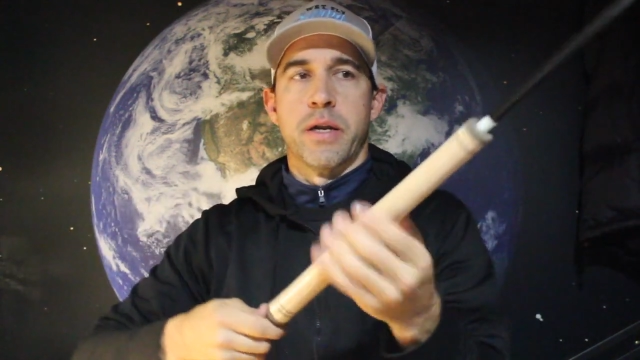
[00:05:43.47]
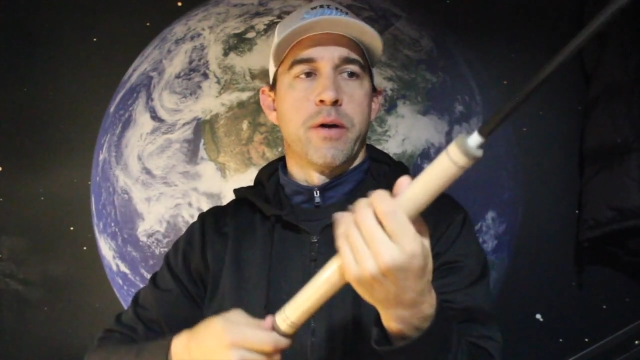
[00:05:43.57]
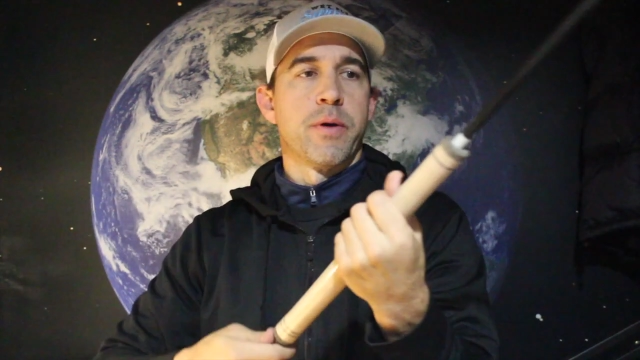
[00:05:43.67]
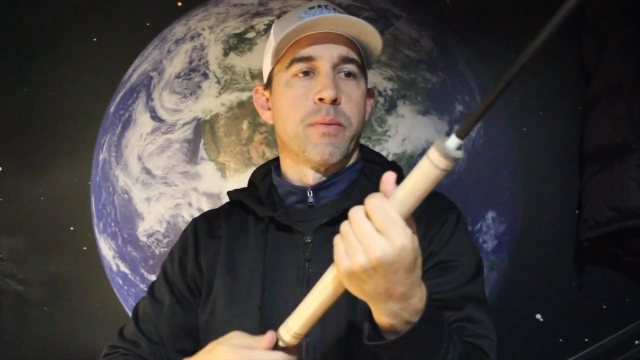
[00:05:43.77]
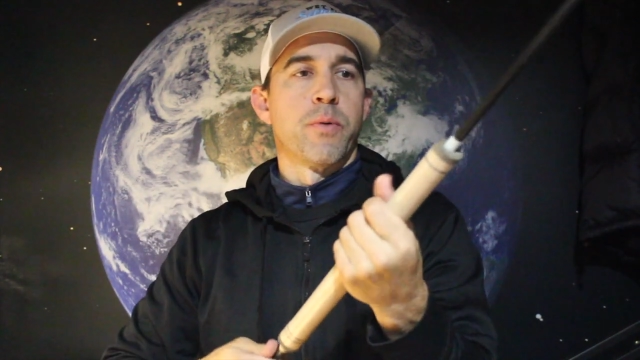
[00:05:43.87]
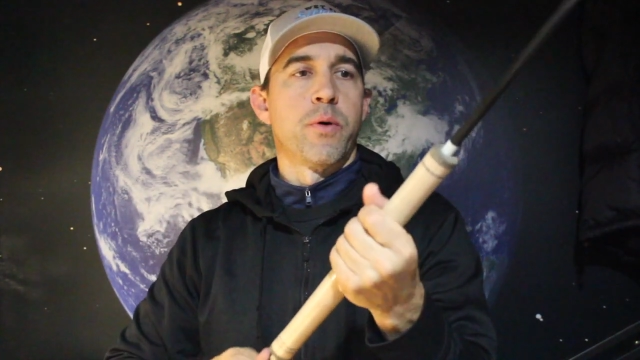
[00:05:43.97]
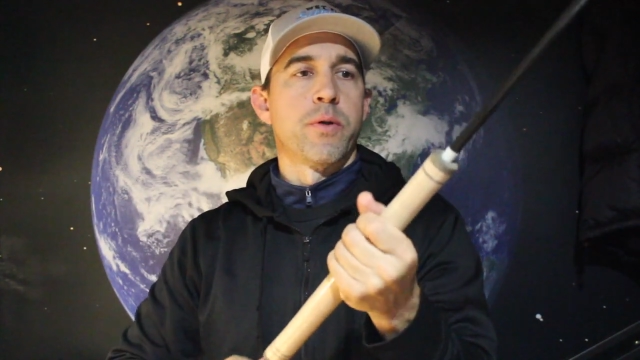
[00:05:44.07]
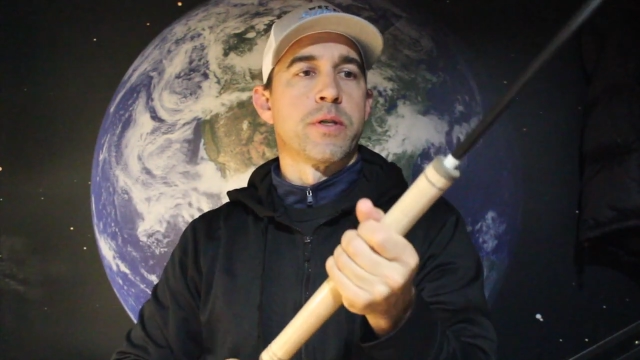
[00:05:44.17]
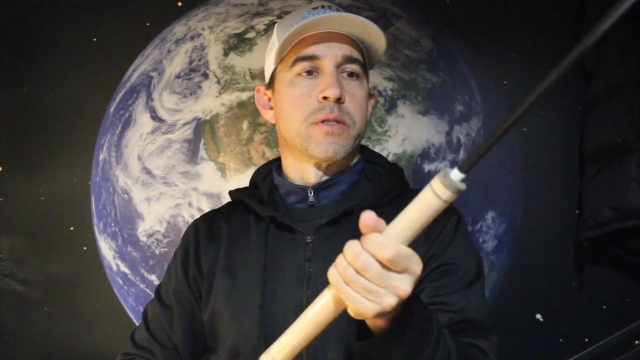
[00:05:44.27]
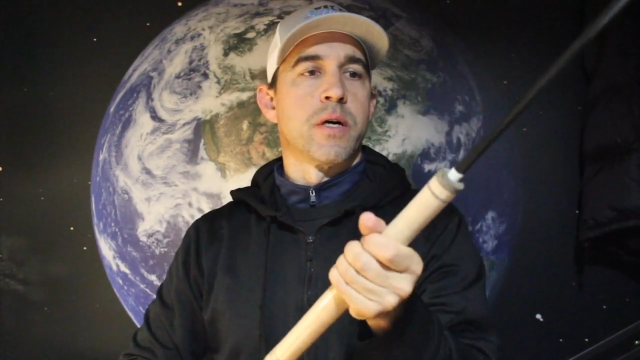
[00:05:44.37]
Now we can
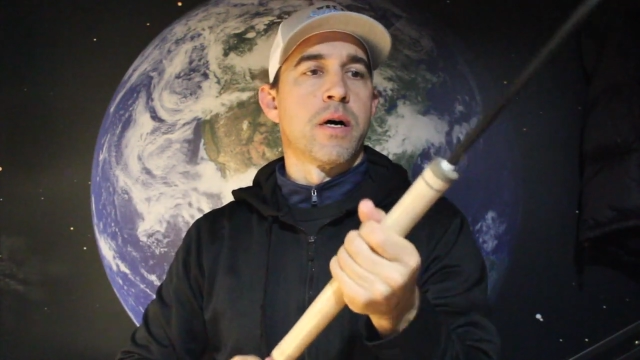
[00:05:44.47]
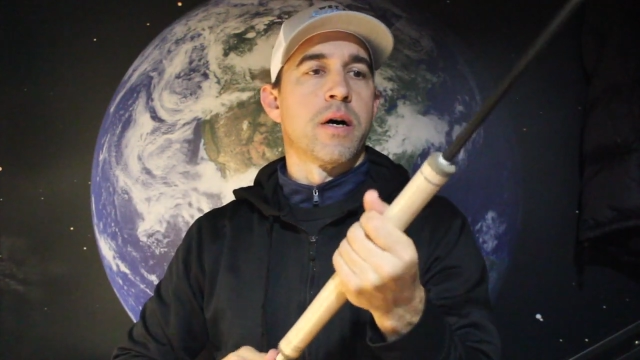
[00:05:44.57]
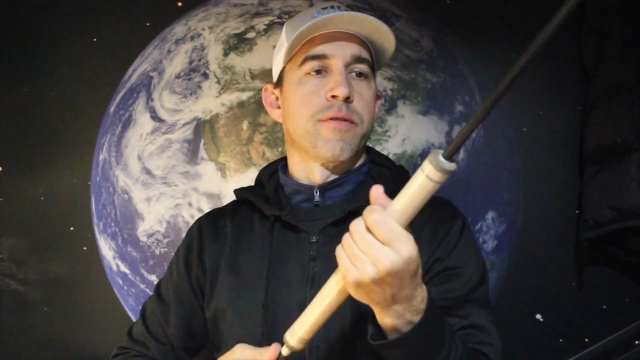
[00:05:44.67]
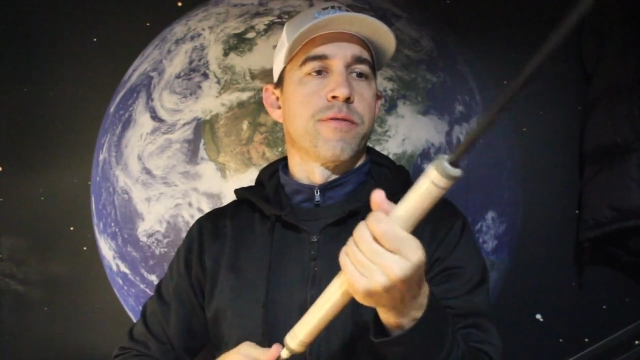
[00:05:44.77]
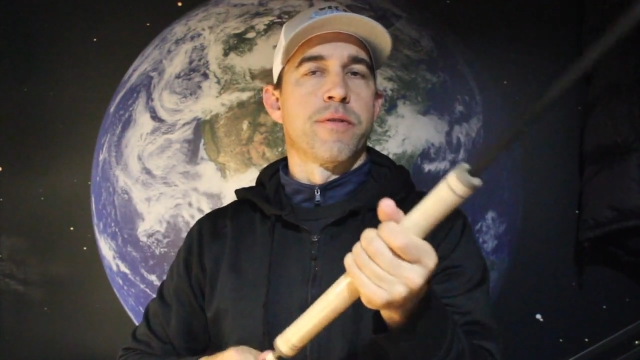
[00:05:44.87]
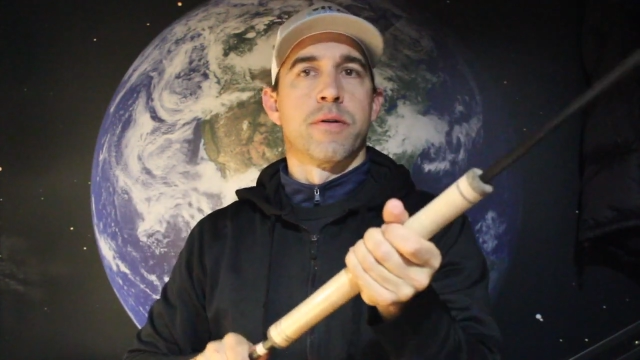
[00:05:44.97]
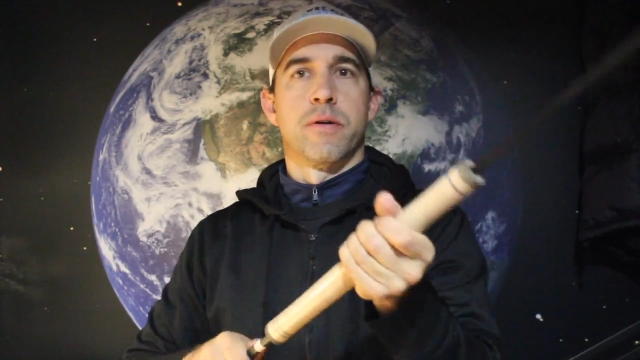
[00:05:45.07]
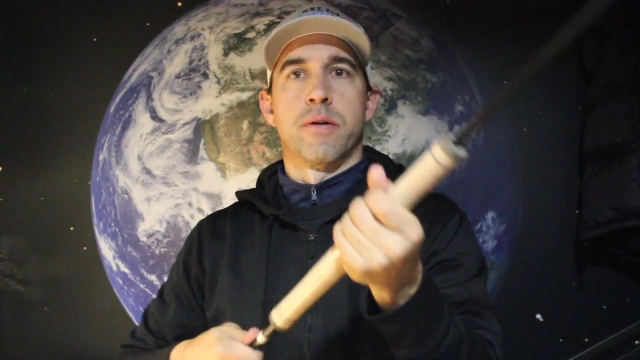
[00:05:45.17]
pull this off.